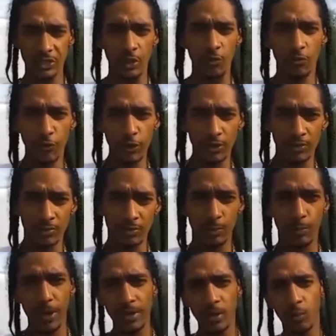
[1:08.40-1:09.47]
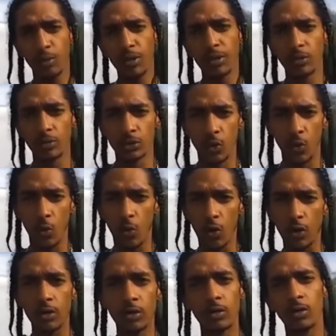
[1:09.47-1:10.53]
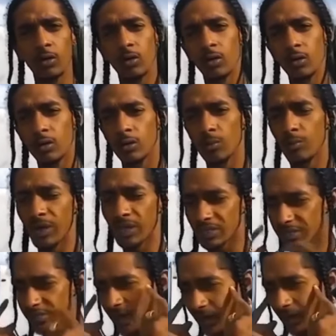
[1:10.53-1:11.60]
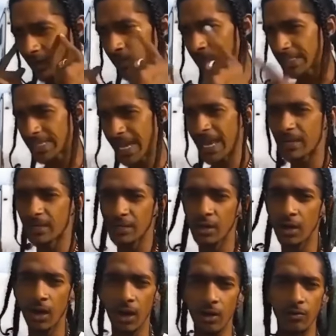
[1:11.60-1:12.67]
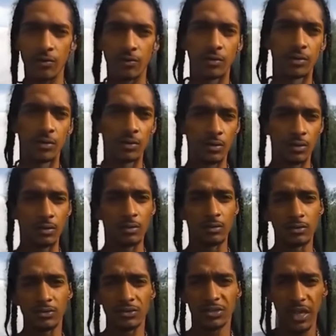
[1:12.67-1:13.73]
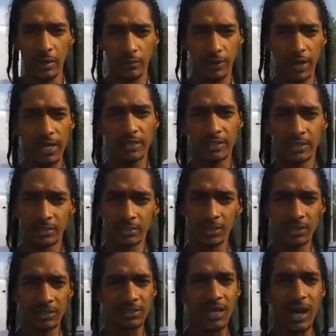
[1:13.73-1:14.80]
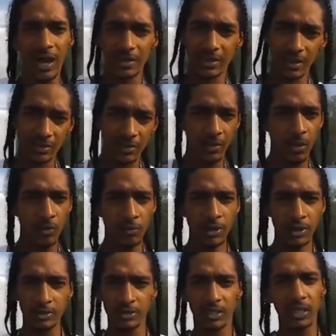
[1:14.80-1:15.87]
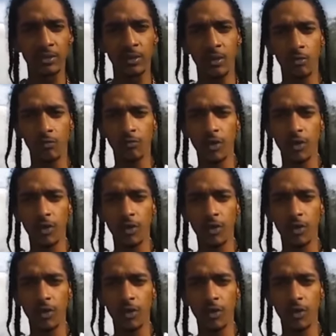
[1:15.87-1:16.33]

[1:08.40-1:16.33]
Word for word: risking your freedom to pay your bills or being stuck in the mentality of segregation and genocide, killing your own niggas, killing your